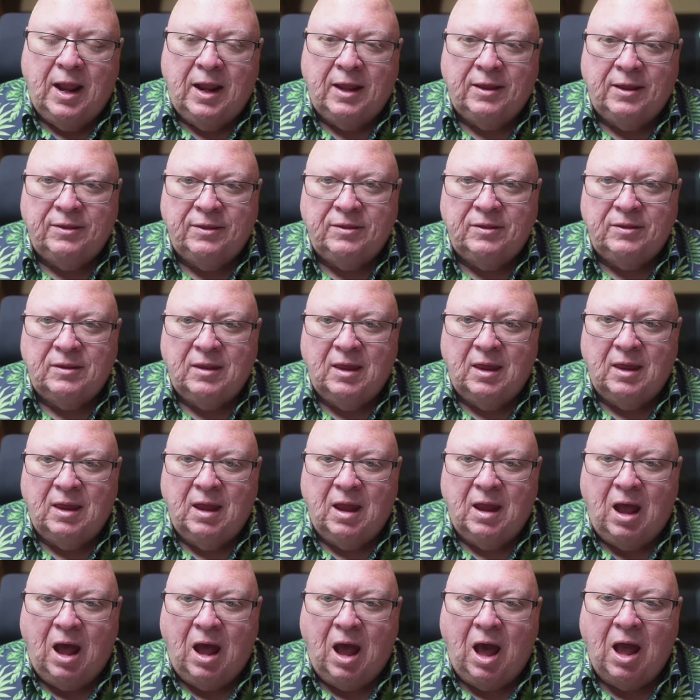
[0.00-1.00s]
And
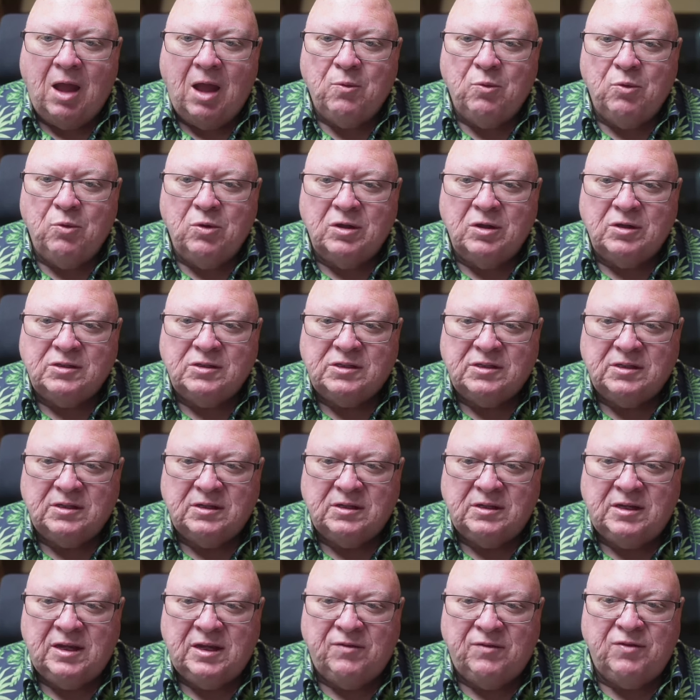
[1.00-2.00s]
I was
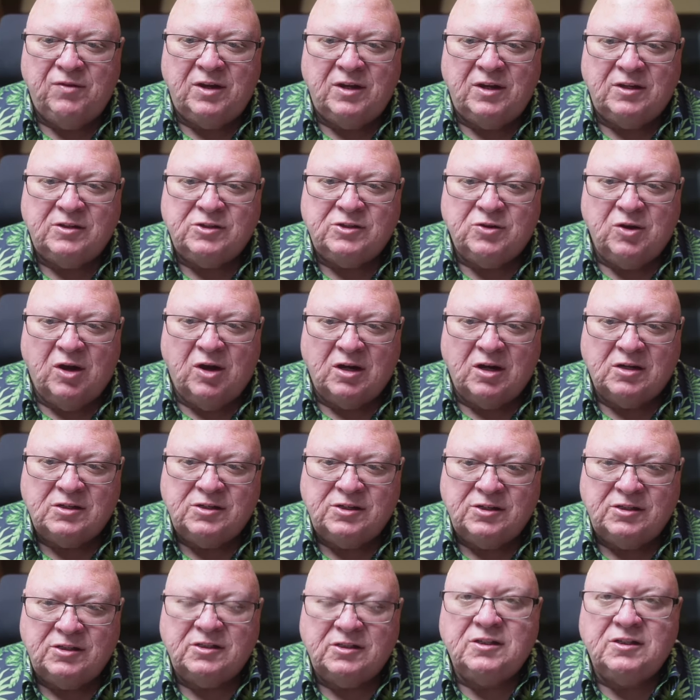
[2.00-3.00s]
given
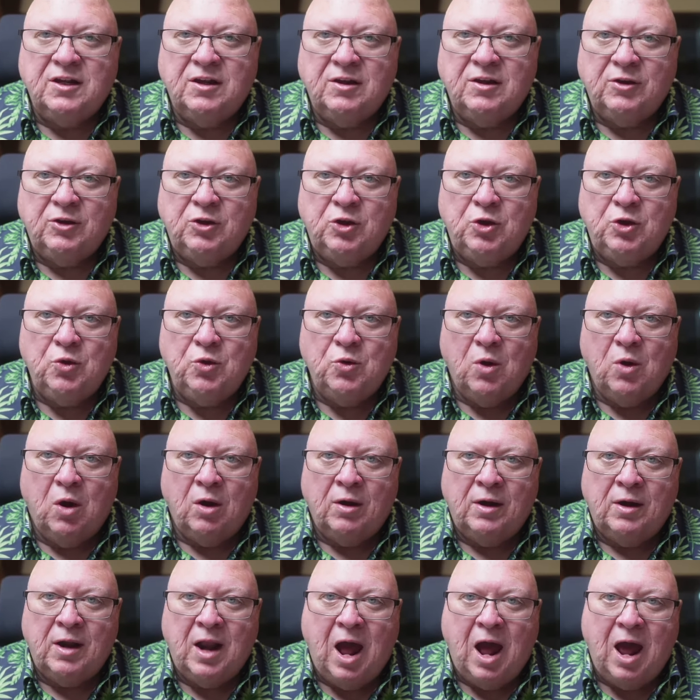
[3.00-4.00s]
instructions, you
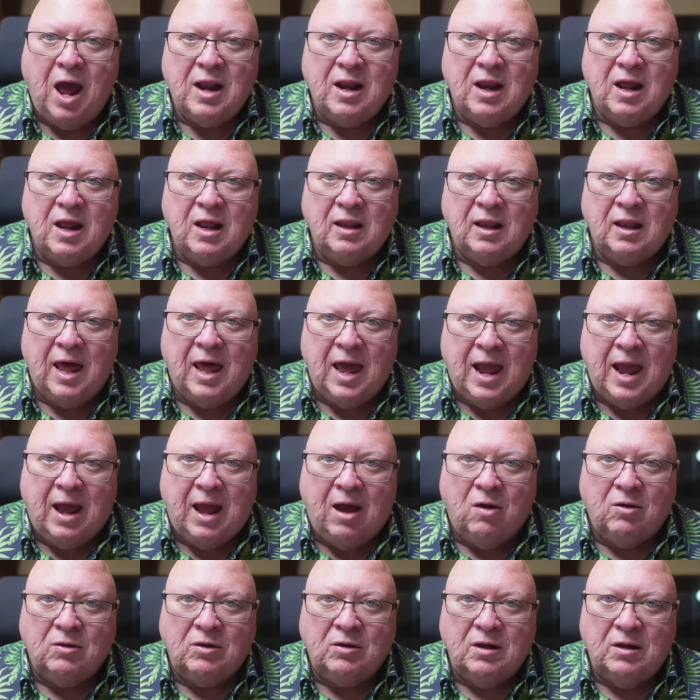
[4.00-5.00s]
are not
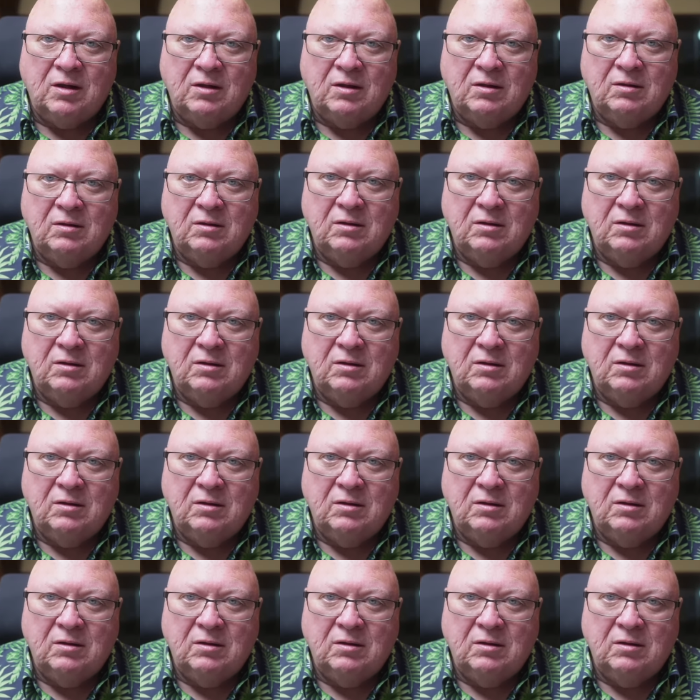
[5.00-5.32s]
allowed